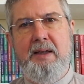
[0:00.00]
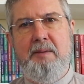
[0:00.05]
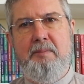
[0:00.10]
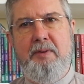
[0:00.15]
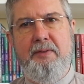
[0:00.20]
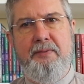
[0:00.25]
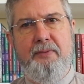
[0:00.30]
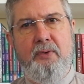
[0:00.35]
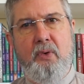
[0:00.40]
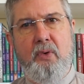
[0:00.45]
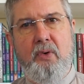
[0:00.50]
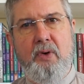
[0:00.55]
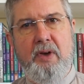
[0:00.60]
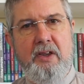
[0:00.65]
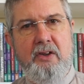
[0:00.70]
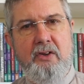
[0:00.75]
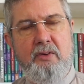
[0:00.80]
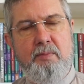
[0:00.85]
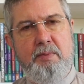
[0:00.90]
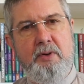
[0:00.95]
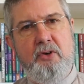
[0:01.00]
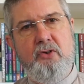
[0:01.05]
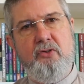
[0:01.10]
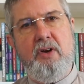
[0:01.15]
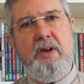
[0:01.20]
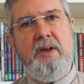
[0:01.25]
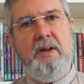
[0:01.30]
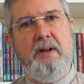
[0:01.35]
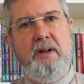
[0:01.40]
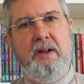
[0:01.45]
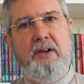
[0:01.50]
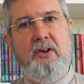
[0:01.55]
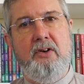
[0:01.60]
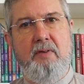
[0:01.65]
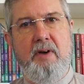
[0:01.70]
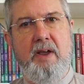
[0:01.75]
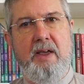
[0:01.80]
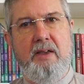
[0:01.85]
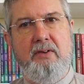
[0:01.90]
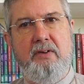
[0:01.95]
before his betrayal and
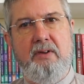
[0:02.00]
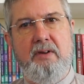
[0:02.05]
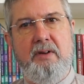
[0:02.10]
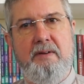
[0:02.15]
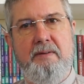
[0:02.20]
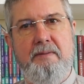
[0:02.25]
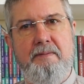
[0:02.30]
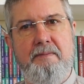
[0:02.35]
arrest.